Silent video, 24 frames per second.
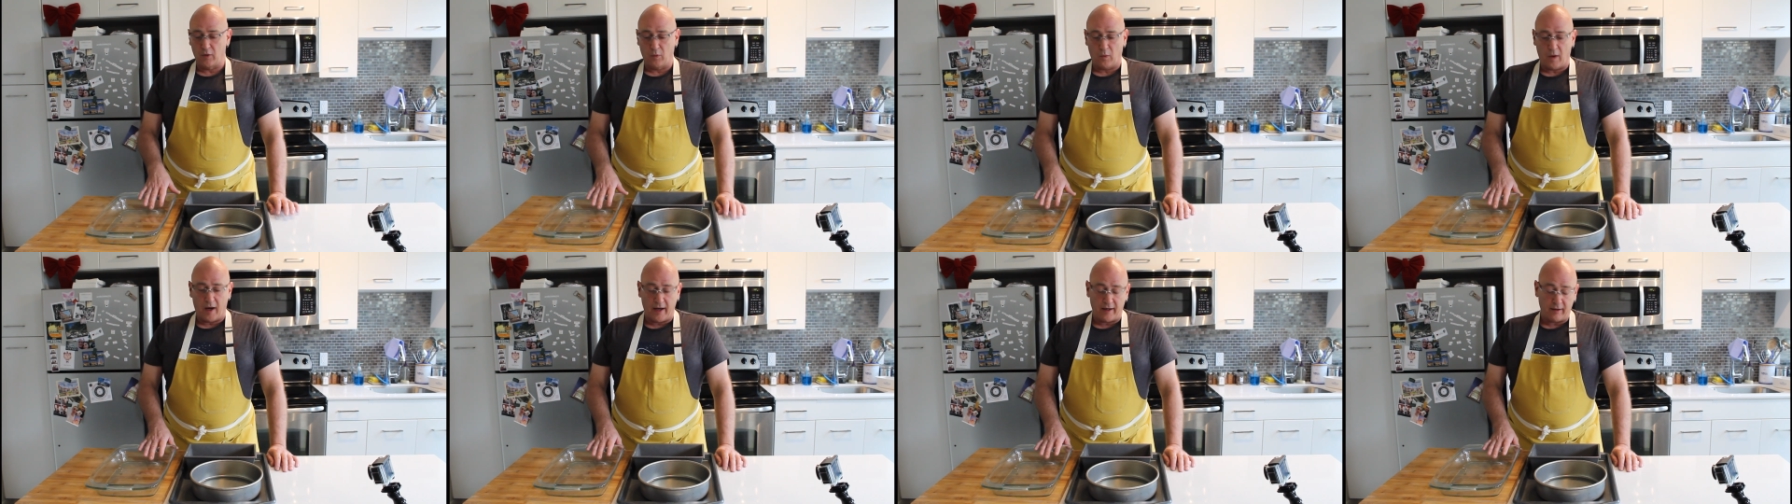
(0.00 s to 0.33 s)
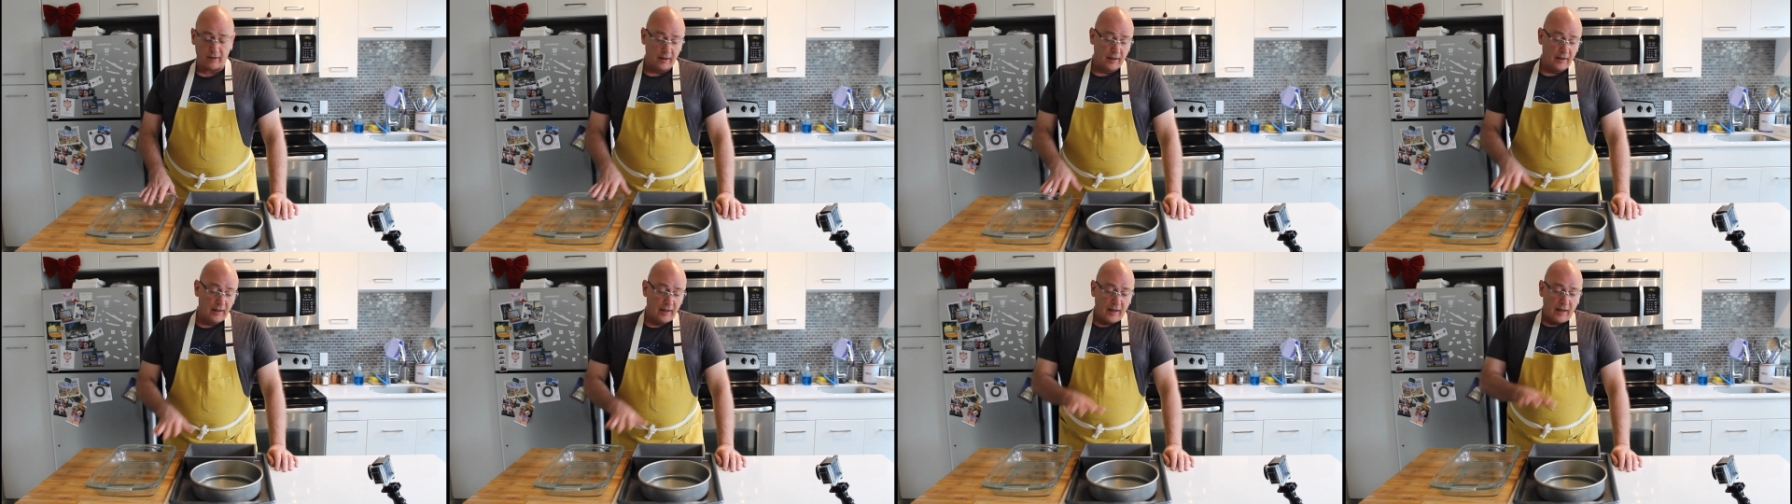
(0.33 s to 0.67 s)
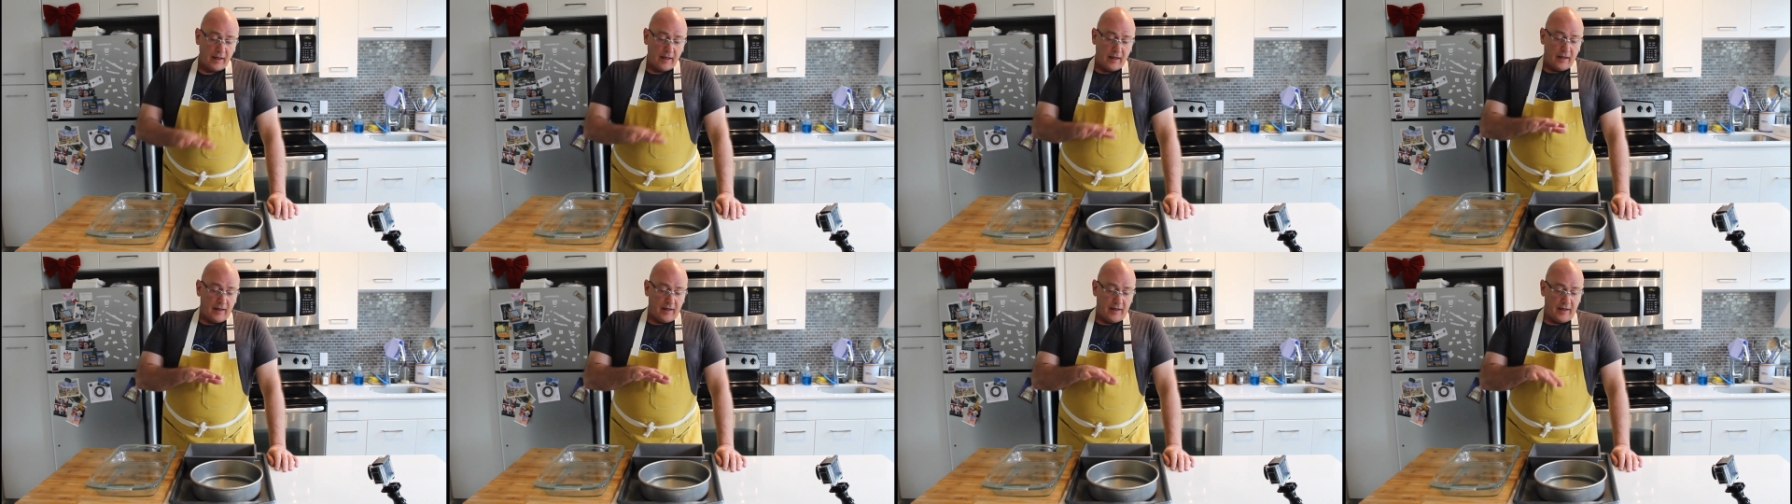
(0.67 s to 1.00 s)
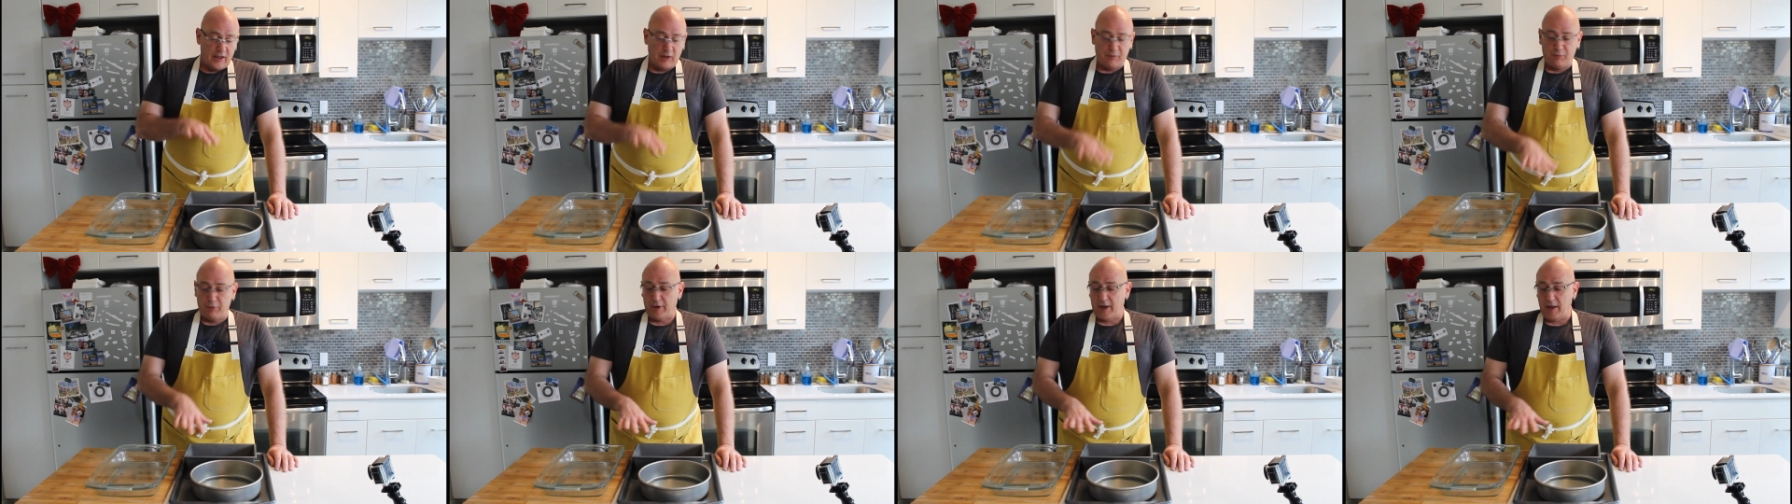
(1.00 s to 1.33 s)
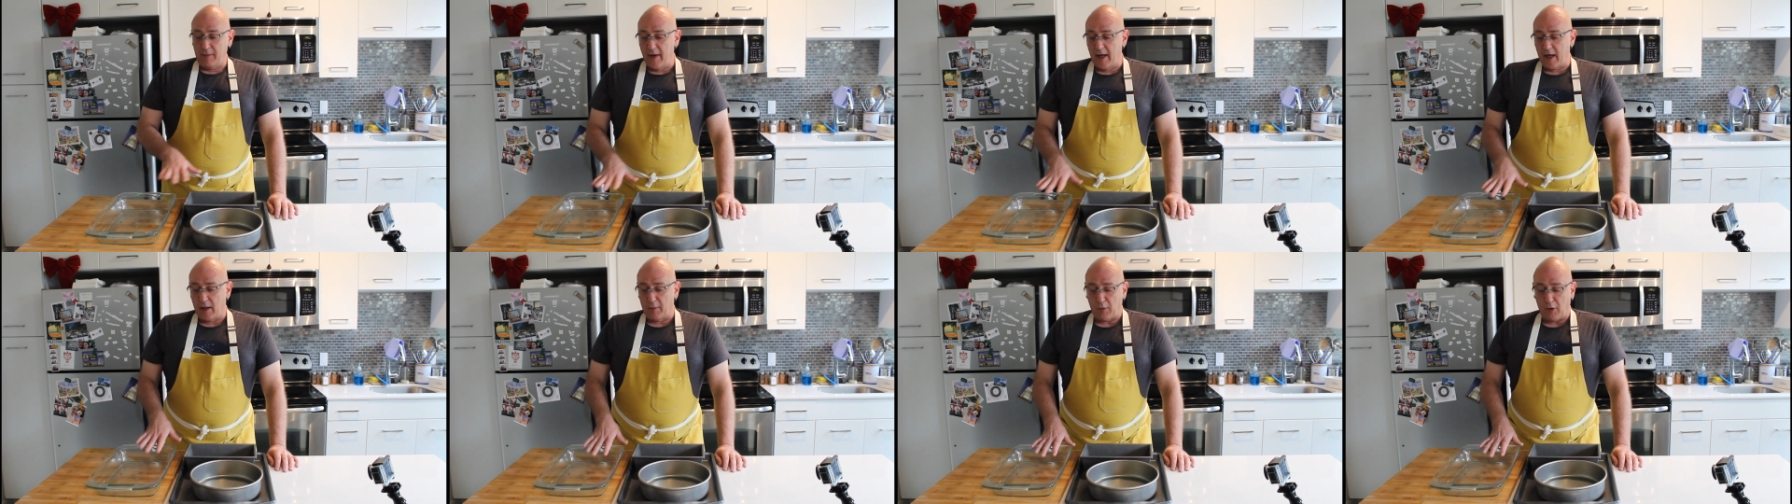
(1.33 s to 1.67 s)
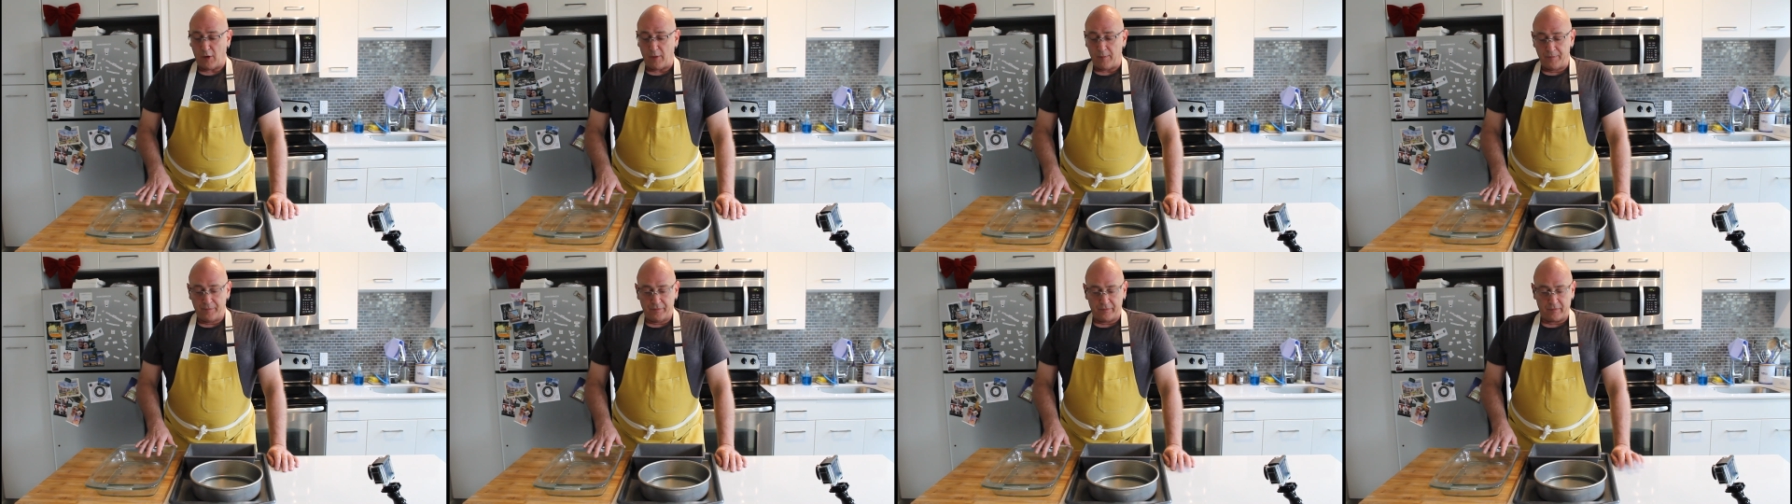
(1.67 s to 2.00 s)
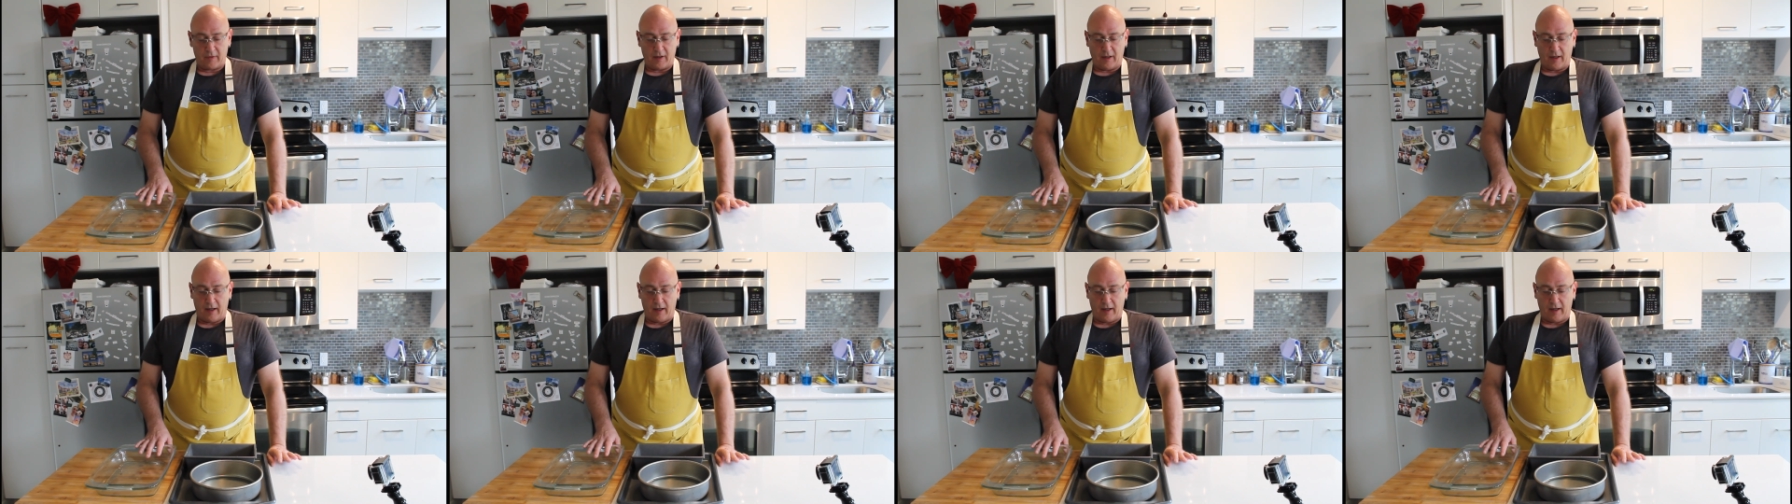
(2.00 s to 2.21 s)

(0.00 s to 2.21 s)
a while, is pretty minimal.